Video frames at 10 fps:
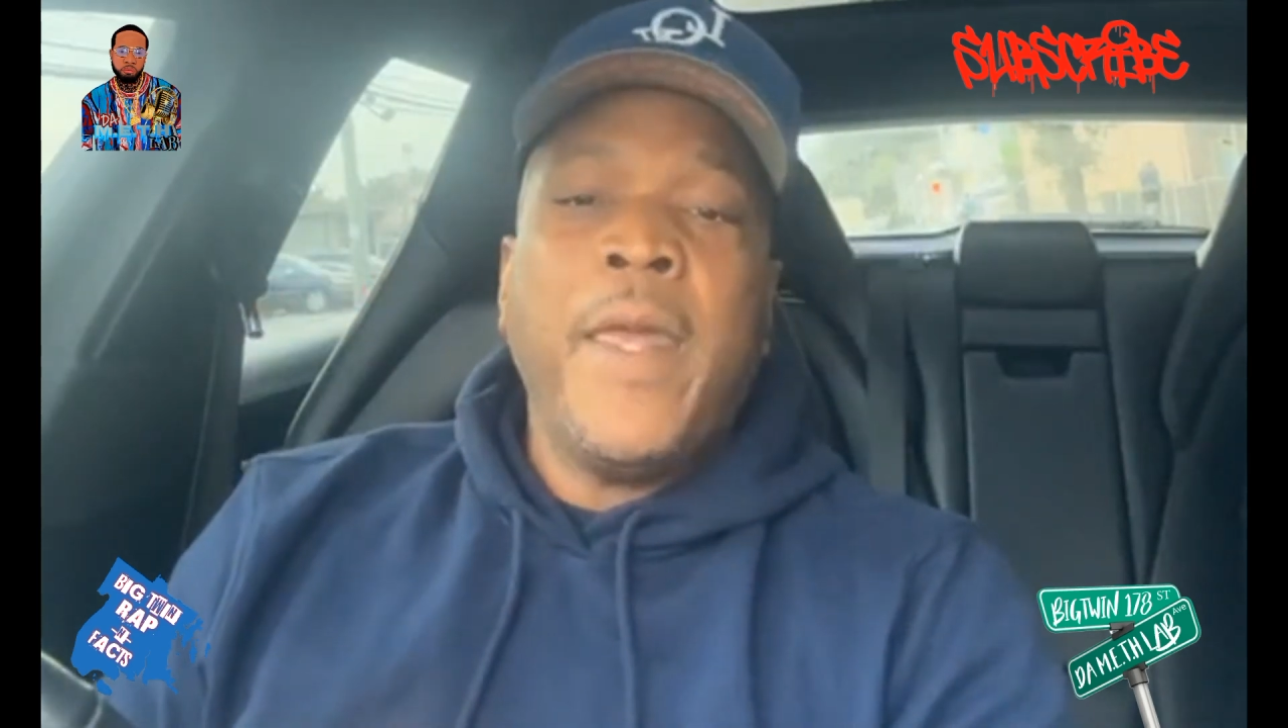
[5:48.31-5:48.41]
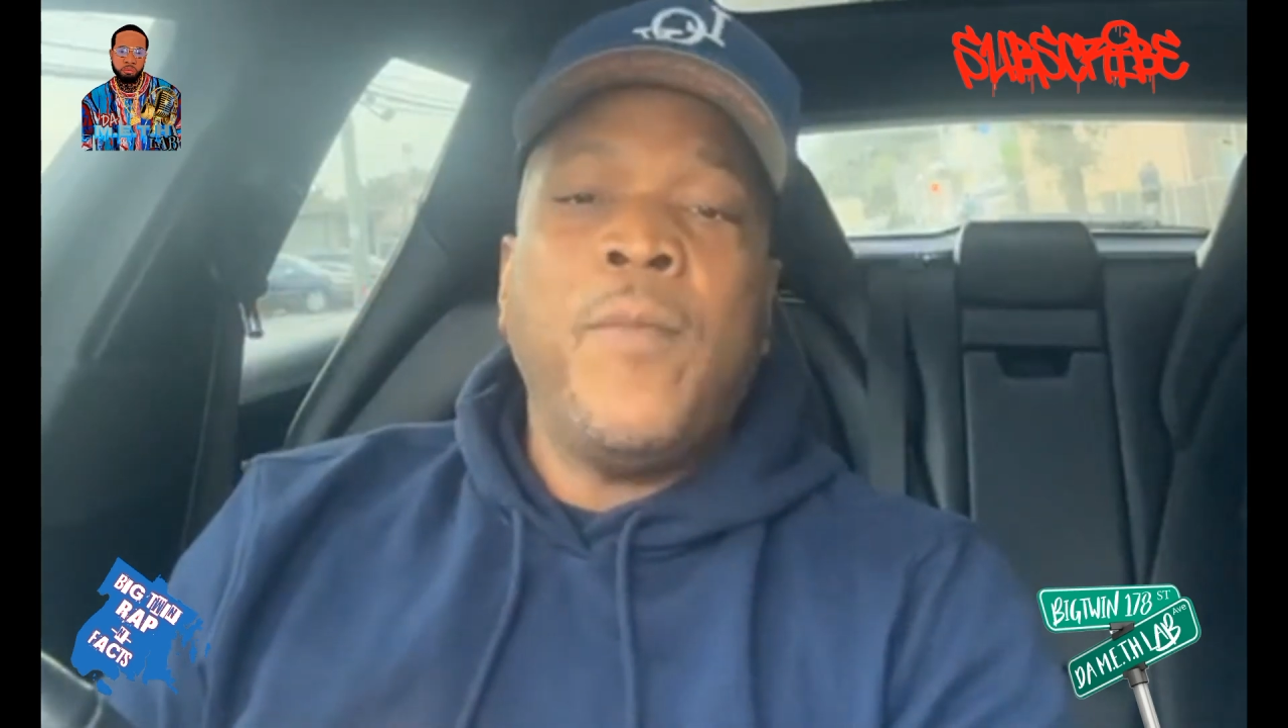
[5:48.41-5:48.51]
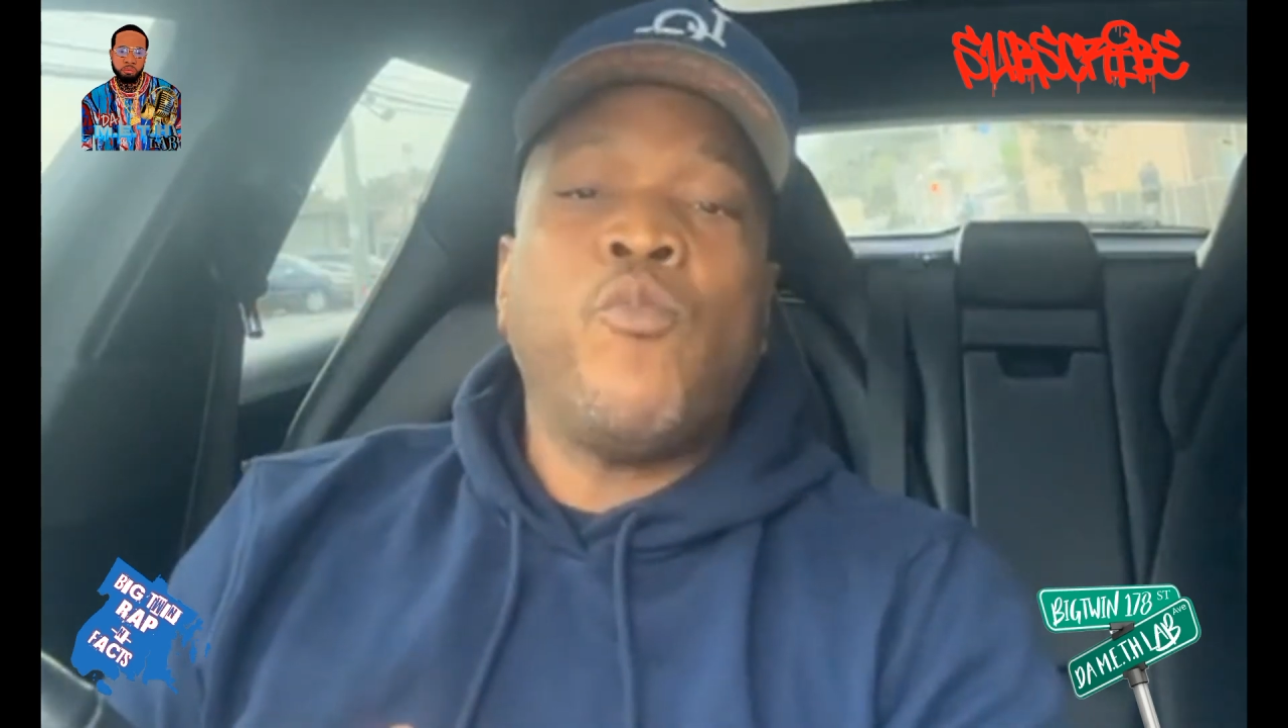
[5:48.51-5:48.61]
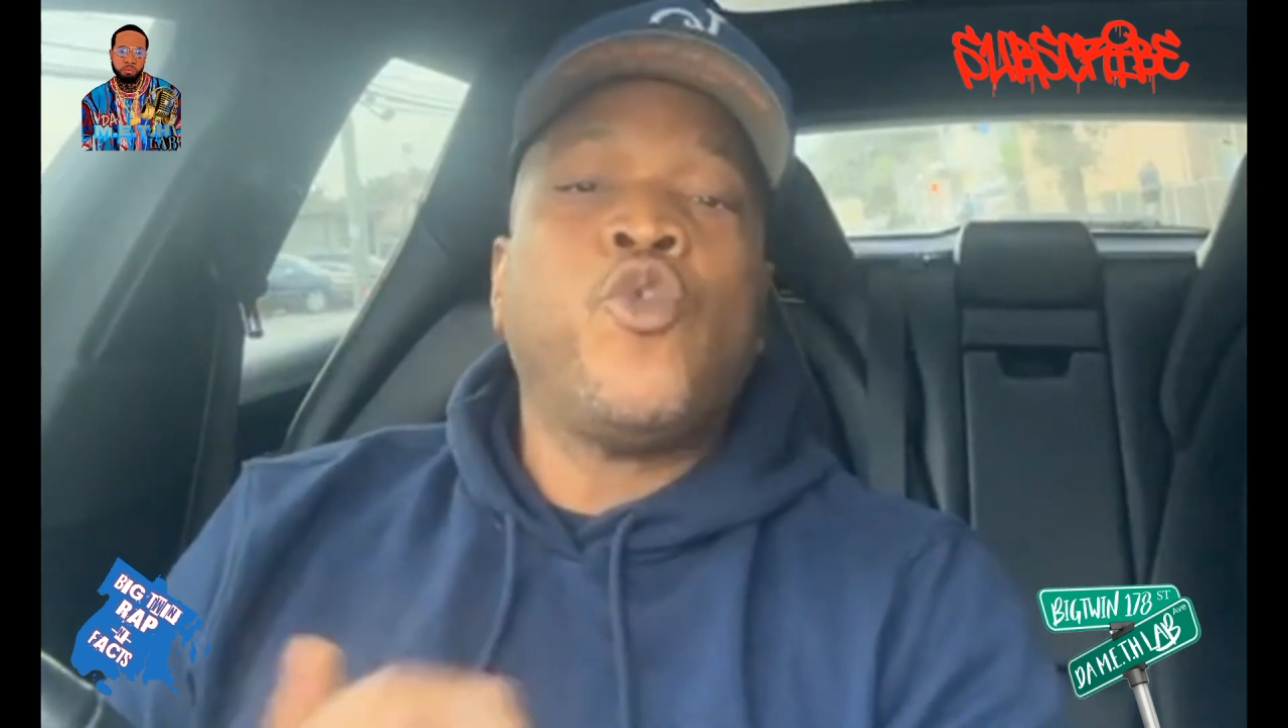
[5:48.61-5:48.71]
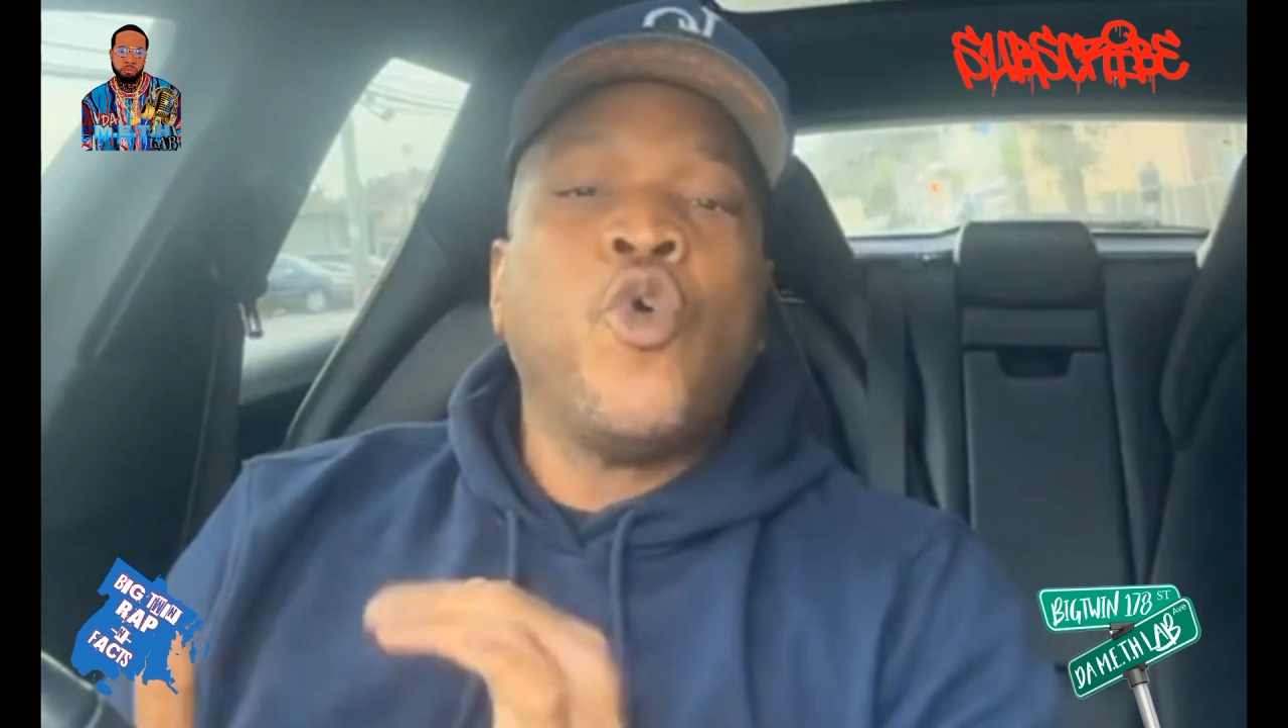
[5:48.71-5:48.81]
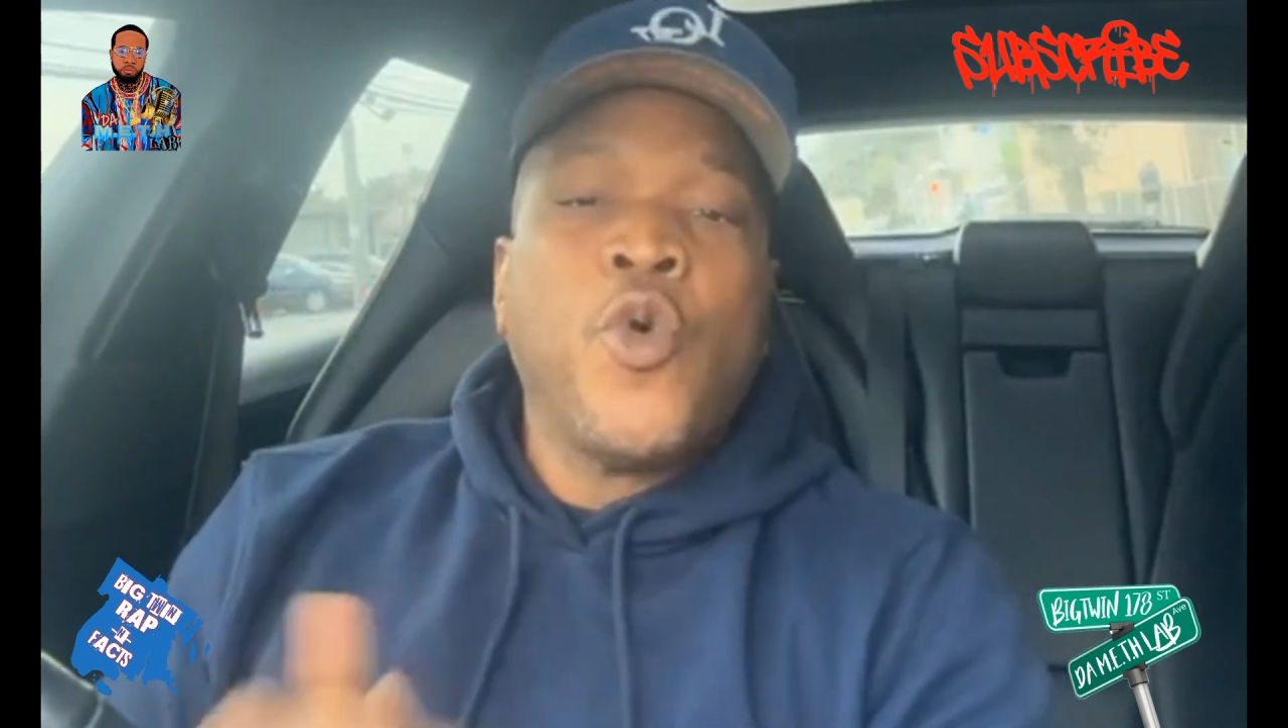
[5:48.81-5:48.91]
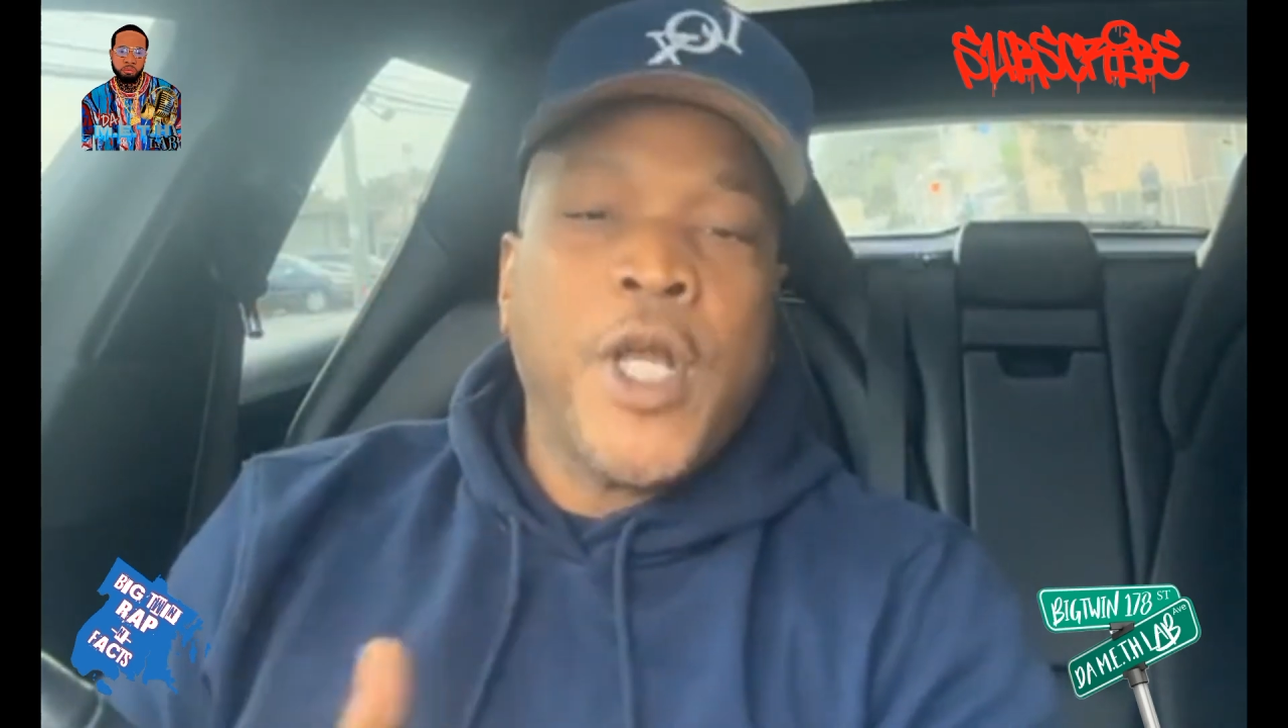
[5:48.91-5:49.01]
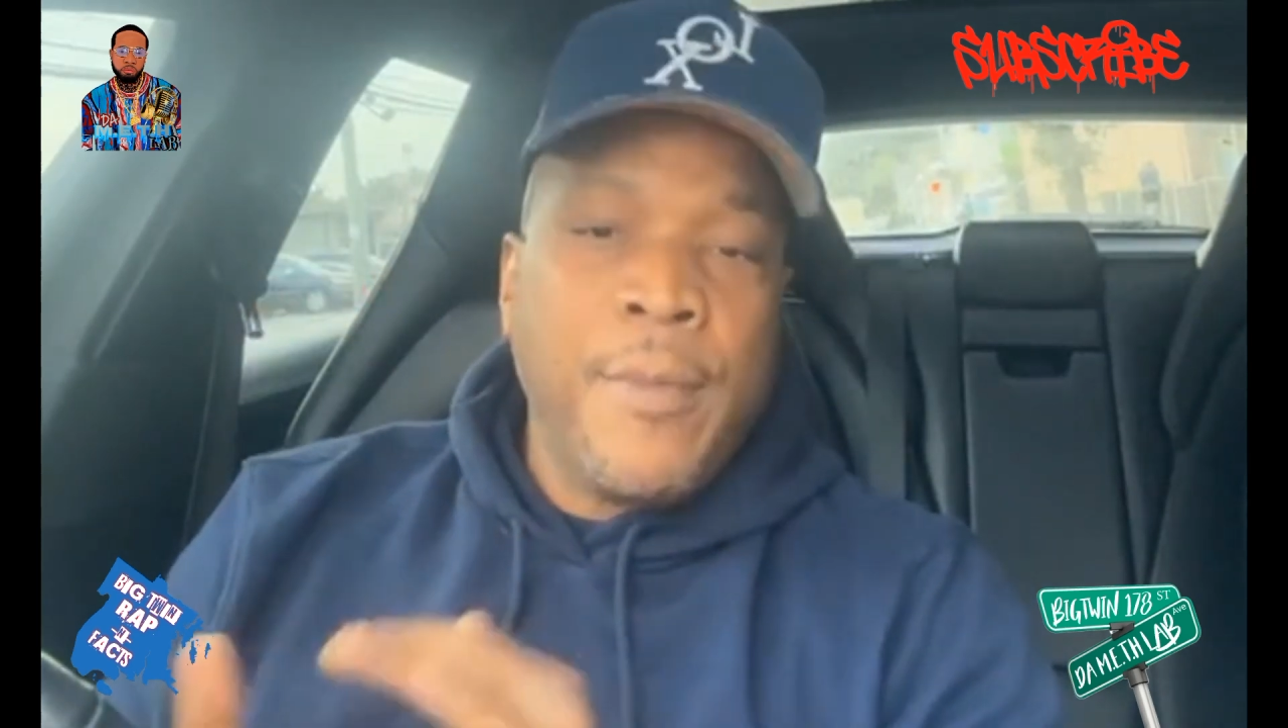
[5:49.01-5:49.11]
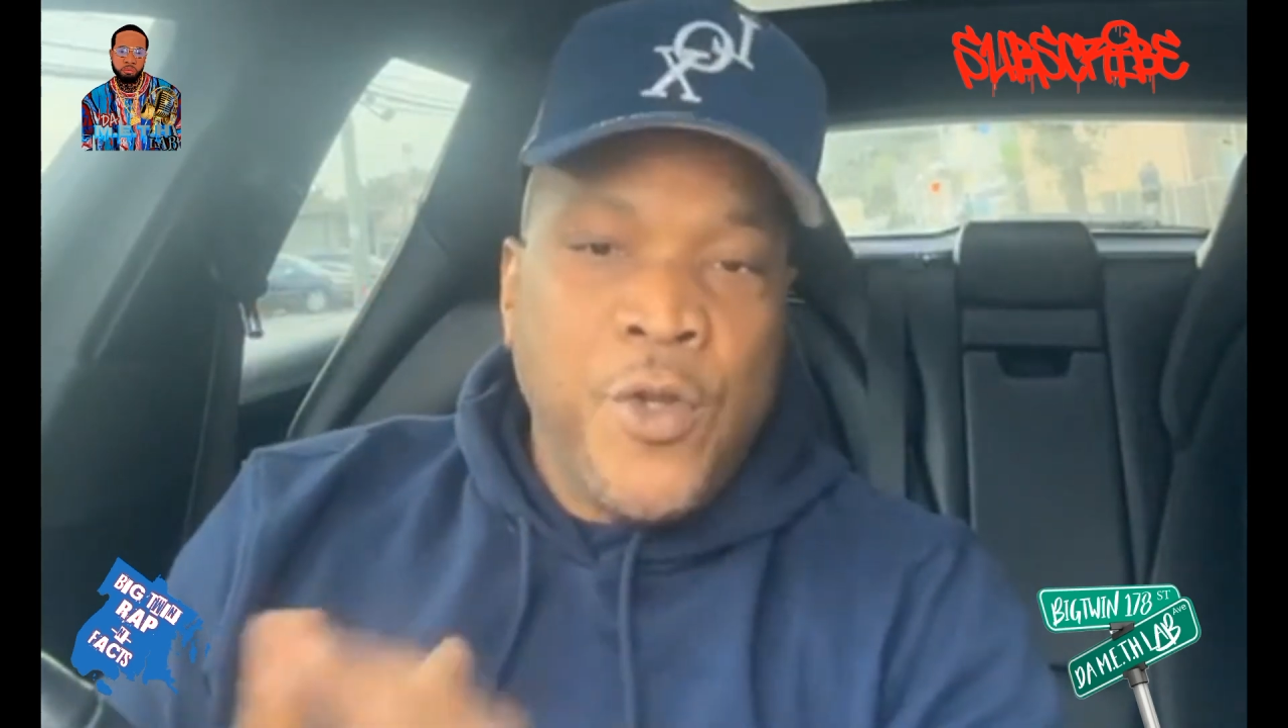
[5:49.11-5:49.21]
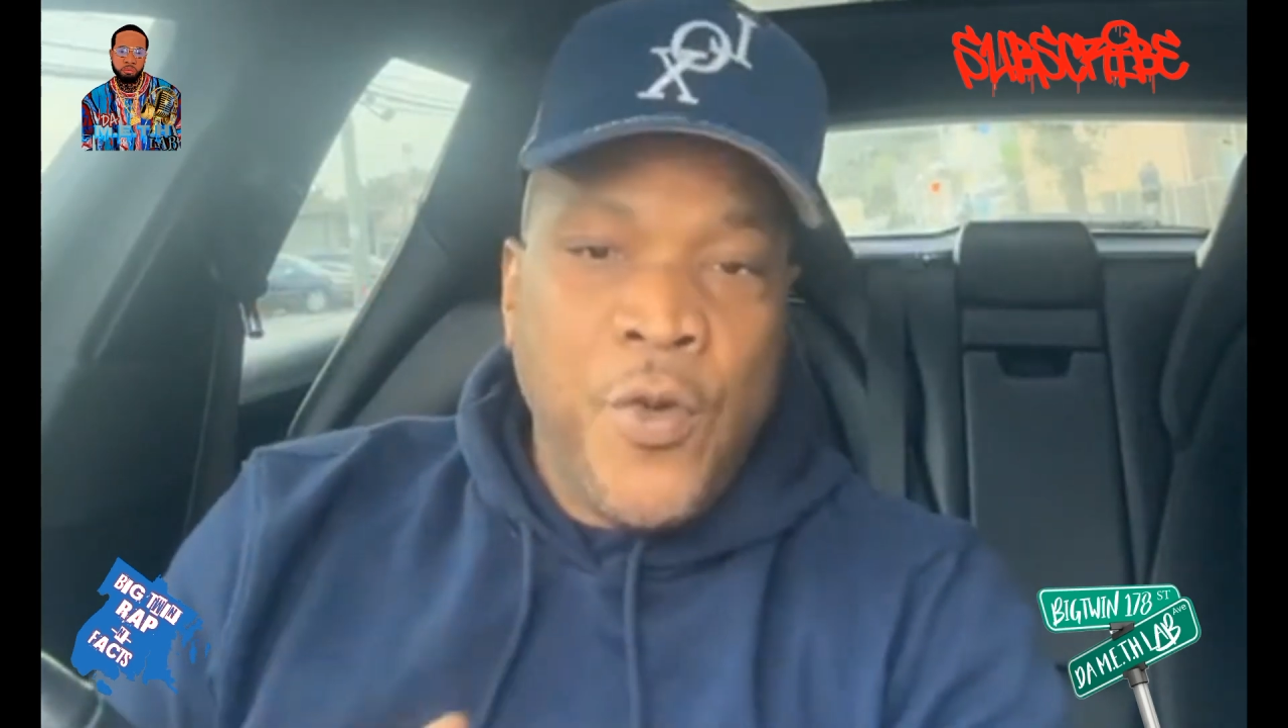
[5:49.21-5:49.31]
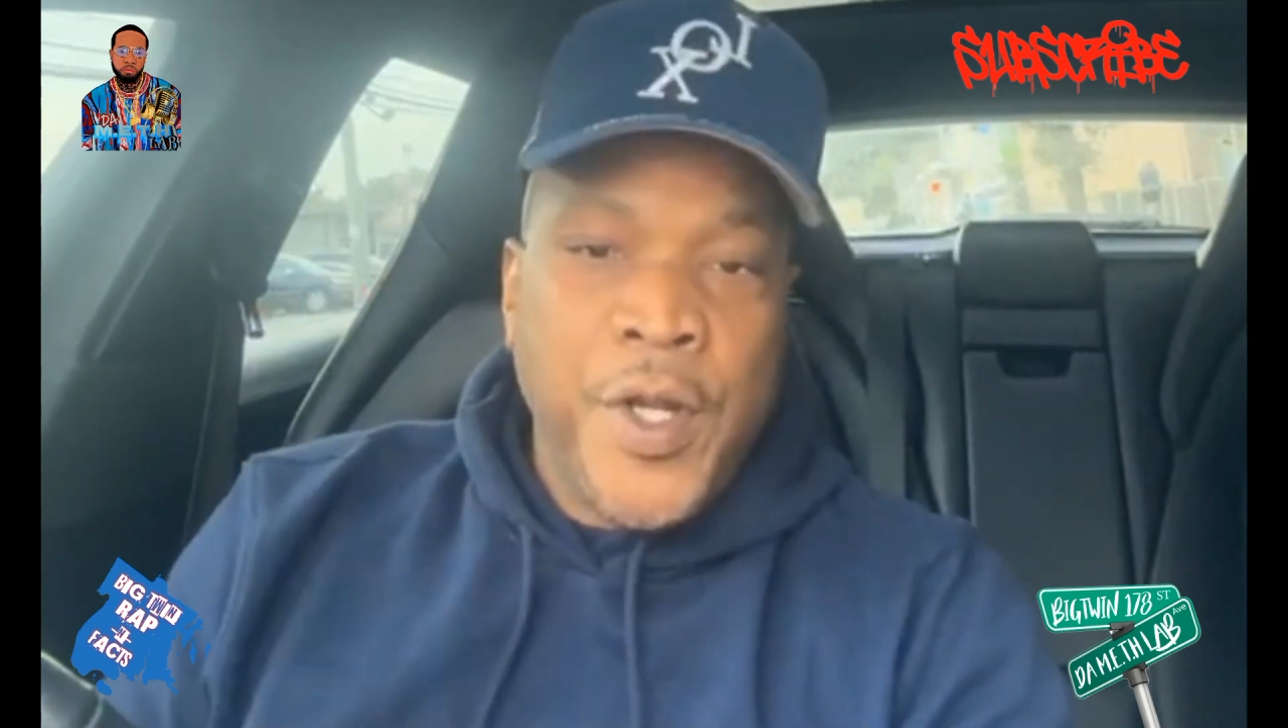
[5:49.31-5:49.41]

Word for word: and do what I'm